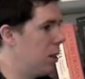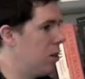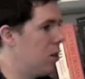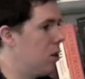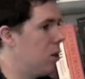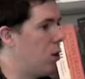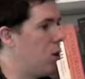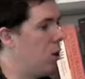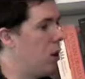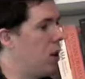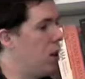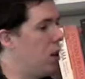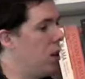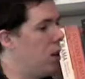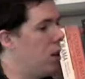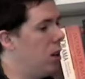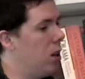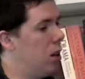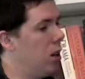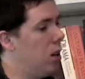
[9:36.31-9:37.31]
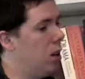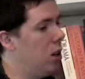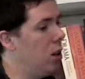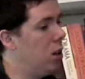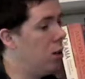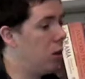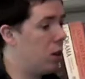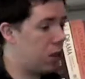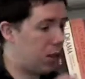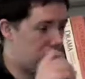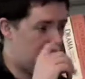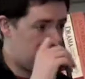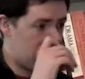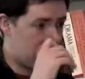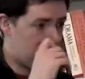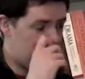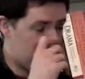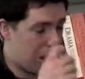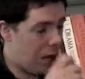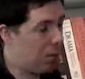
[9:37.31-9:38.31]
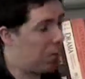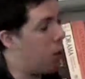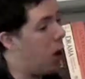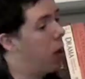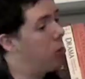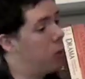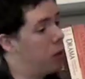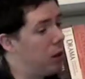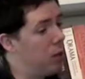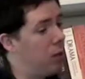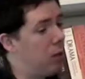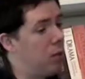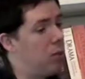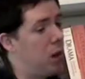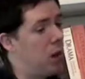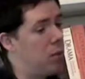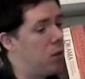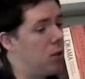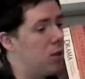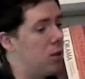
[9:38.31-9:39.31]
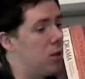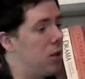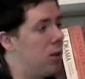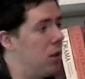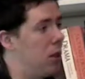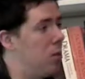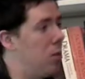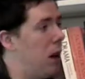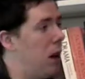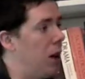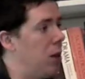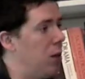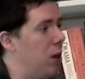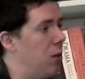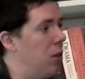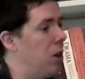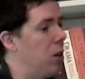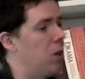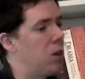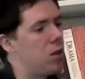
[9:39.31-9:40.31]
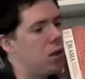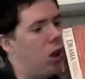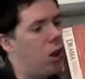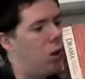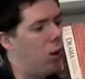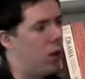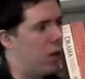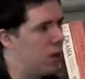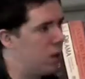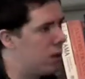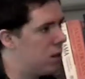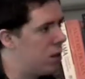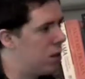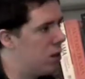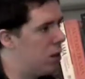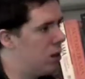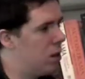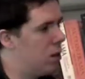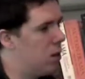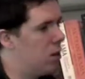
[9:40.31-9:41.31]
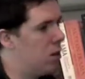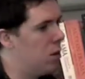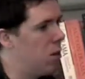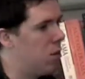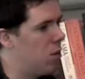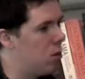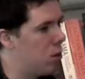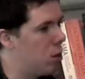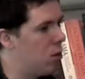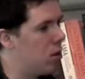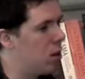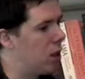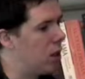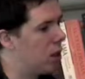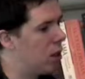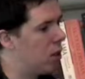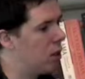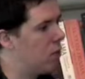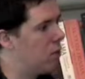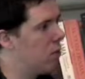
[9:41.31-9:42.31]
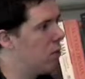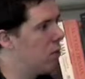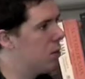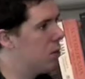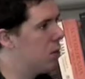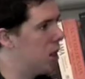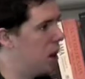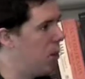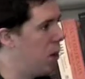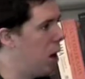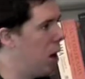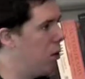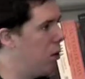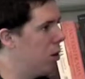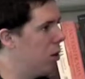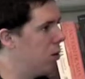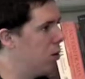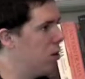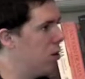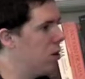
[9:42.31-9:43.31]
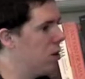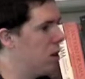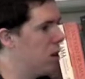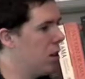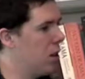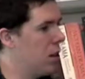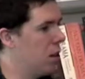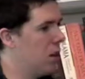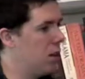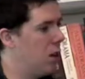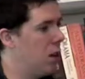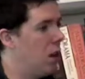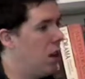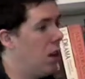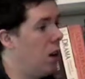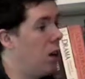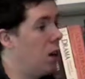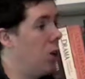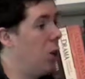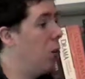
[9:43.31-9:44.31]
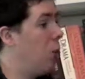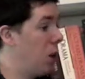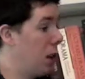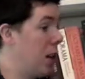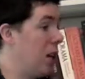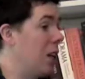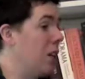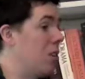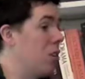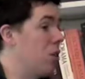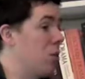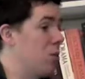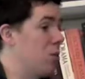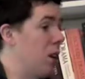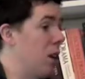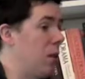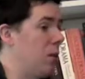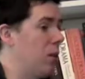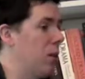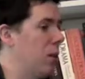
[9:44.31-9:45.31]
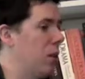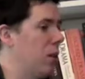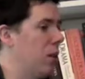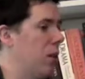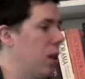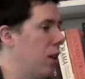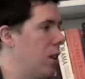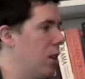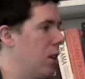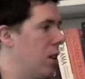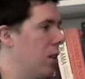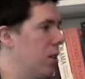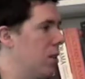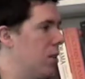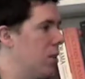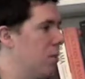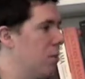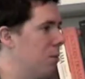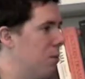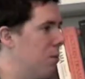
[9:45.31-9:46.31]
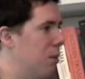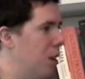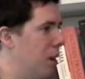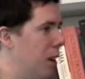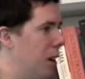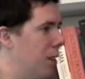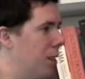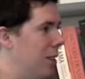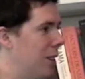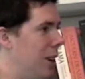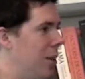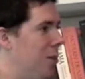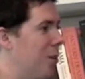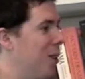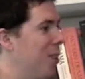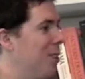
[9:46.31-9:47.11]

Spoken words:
So, in a sense, and probably from my musical theater background, there is always music somehow infusing things. What I need to do is write a musical, I think, is the next step.